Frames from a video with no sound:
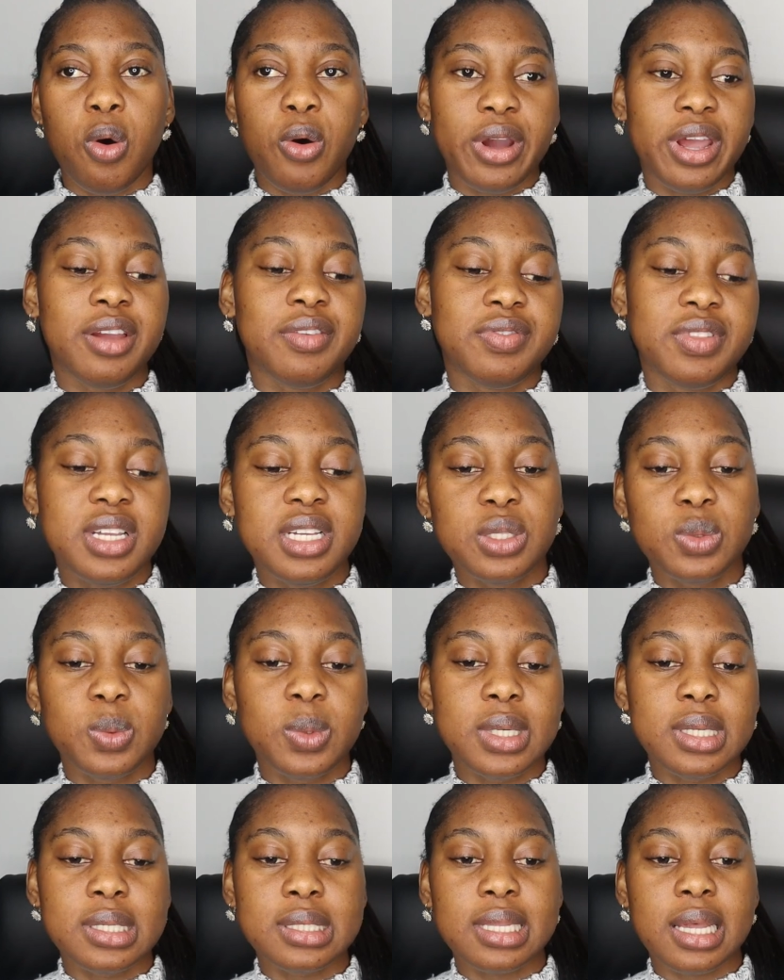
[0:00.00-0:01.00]
or if this
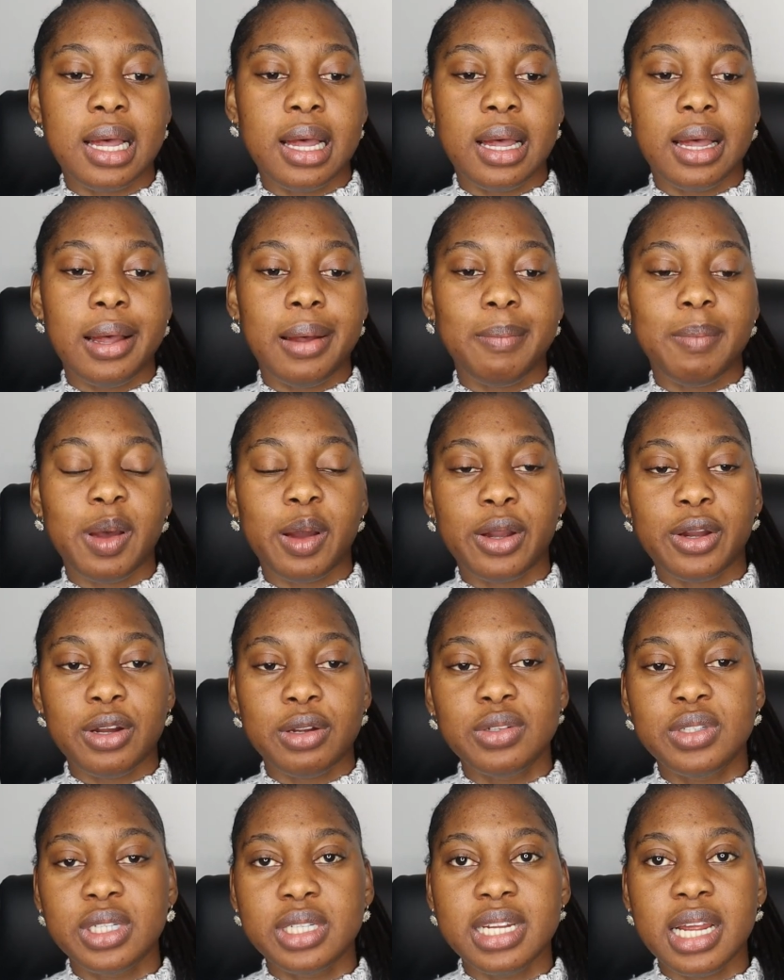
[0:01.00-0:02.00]
was um, a
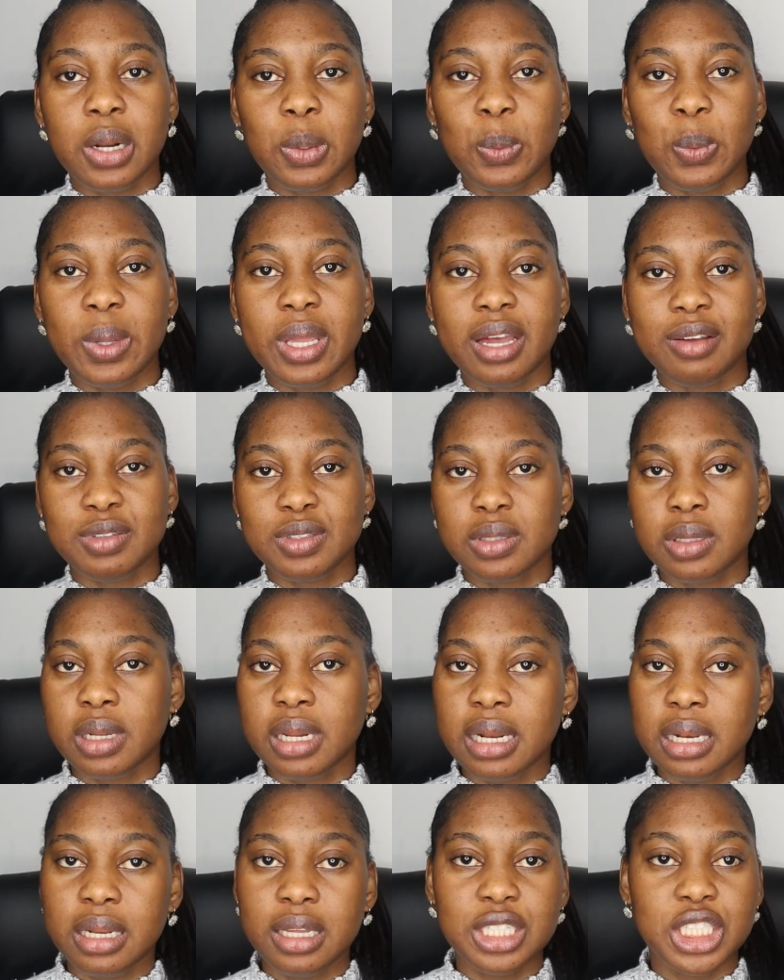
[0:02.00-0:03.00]
country that we have
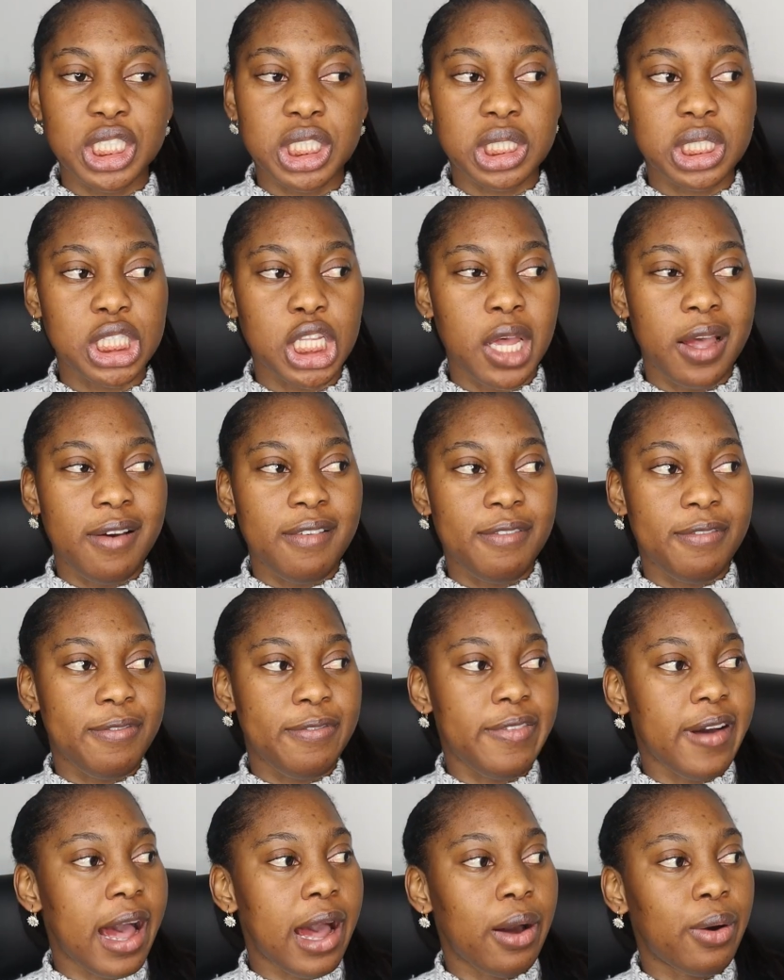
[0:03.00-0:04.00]
suddenly just
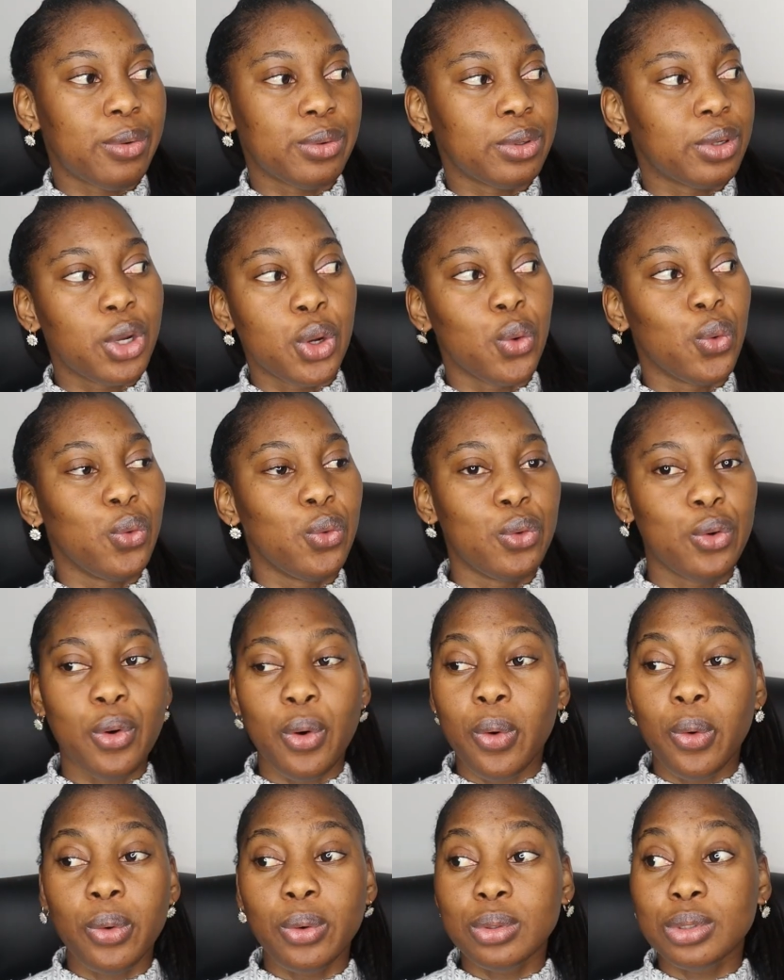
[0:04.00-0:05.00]
found
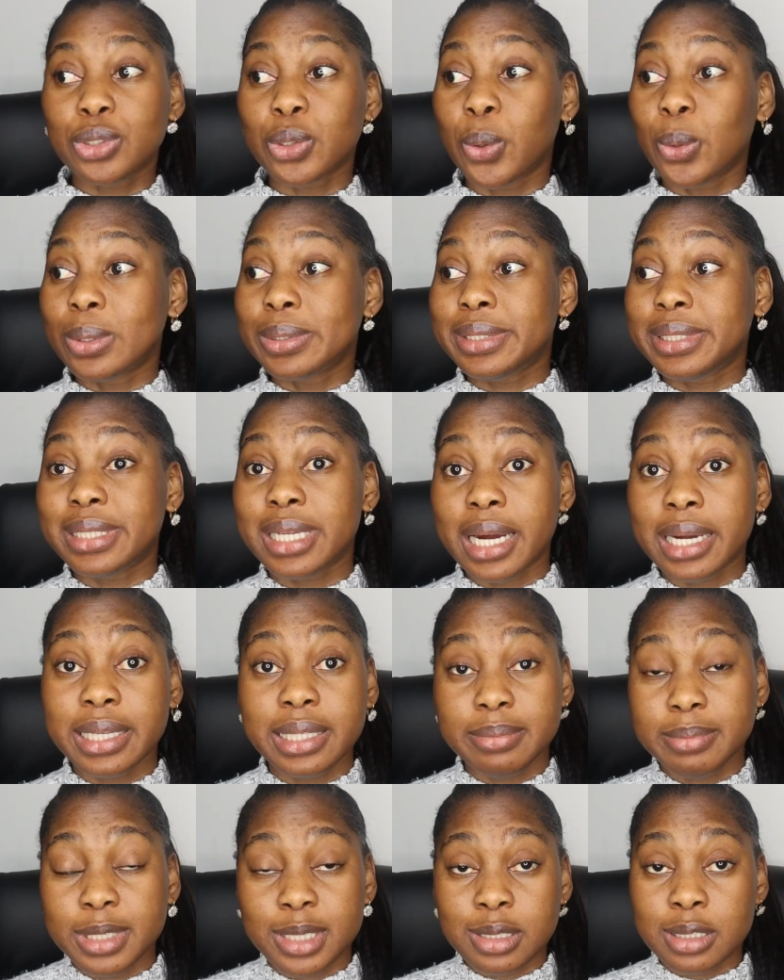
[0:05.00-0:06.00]
gold or
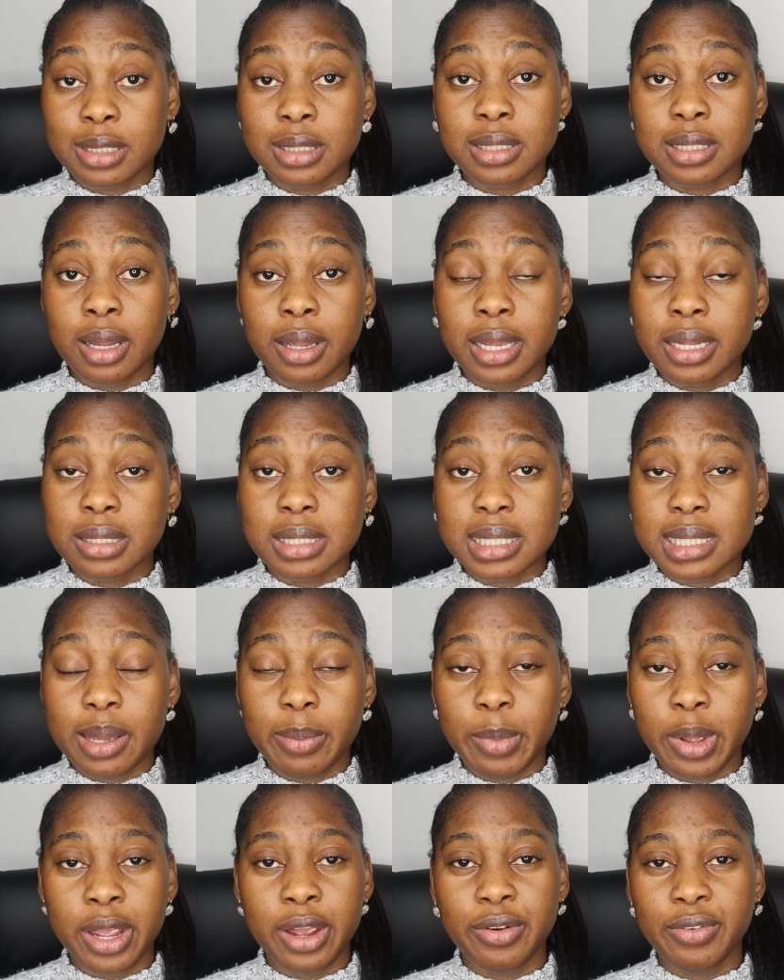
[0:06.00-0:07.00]
diamonds in
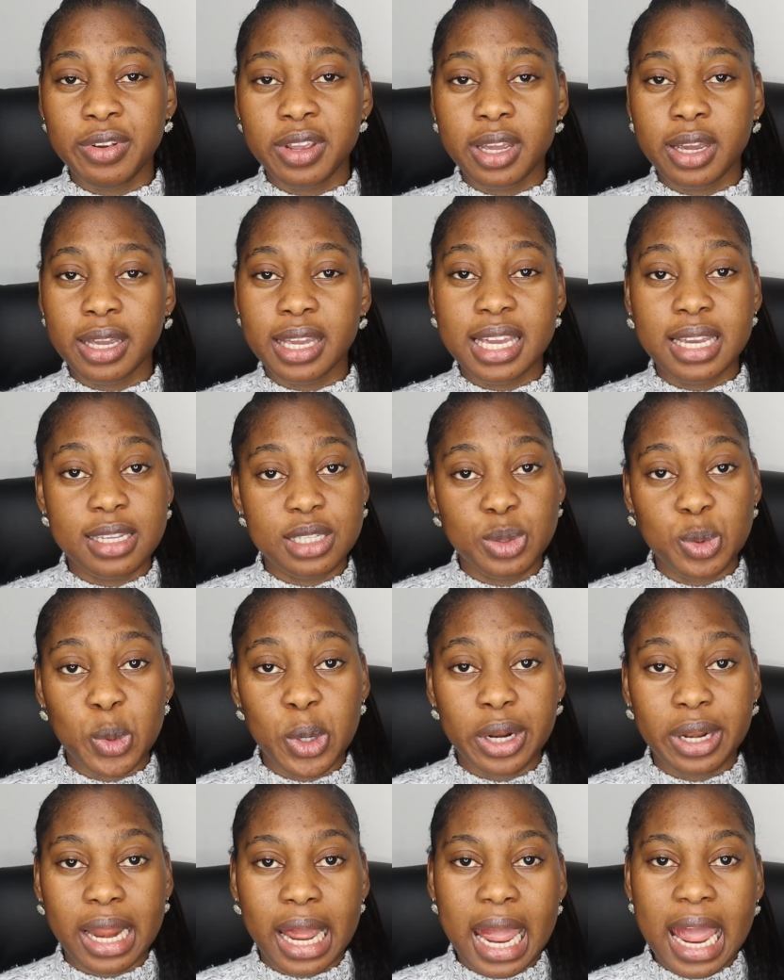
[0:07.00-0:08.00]
some area, guess
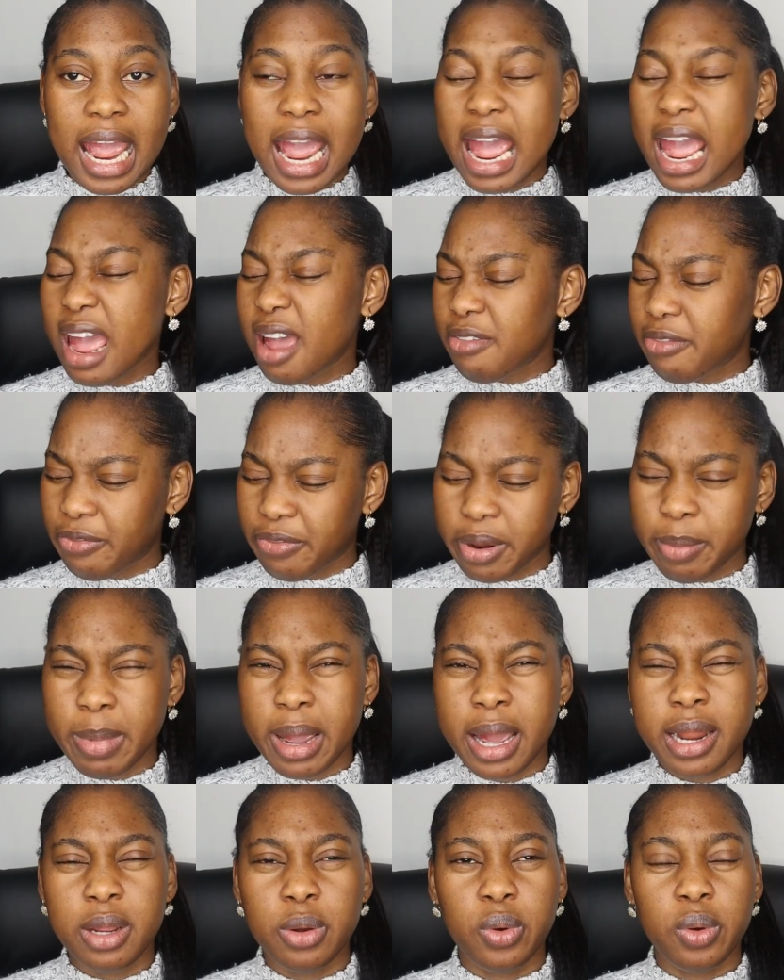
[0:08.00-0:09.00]
what?
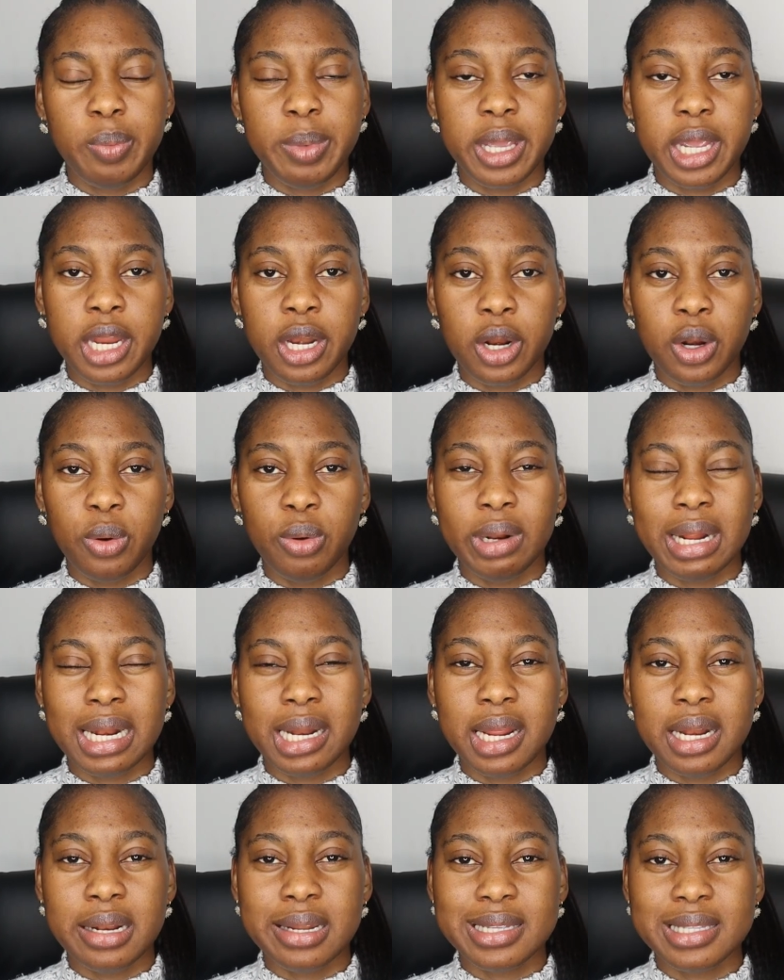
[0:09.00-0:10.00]
Everybody will be included
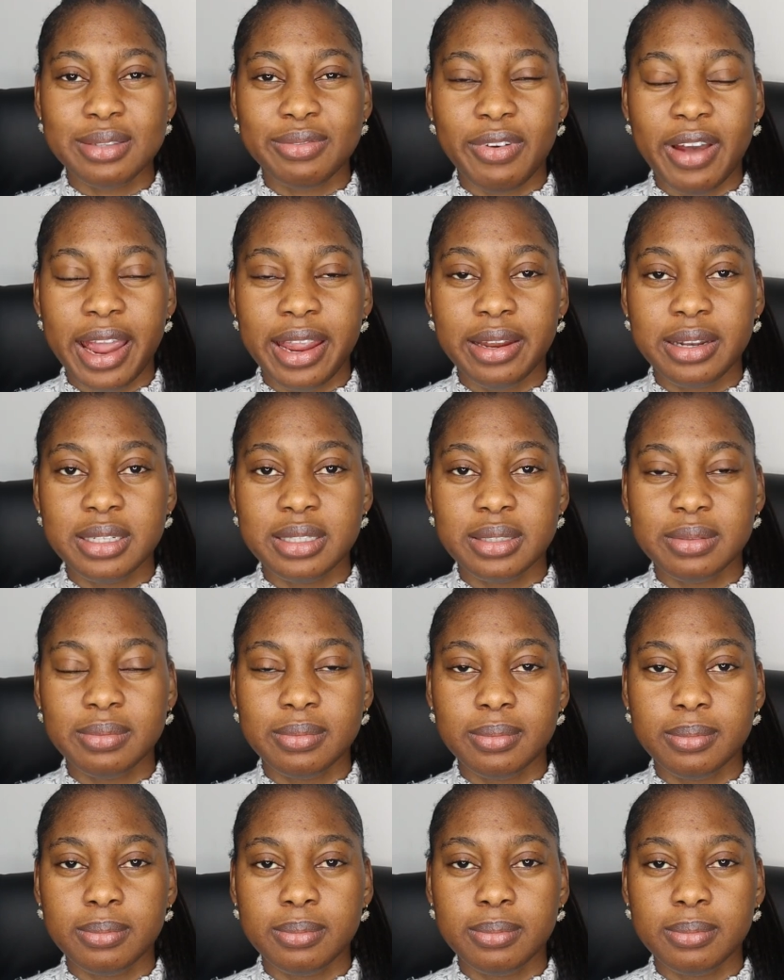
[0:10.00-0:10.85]
in this fight.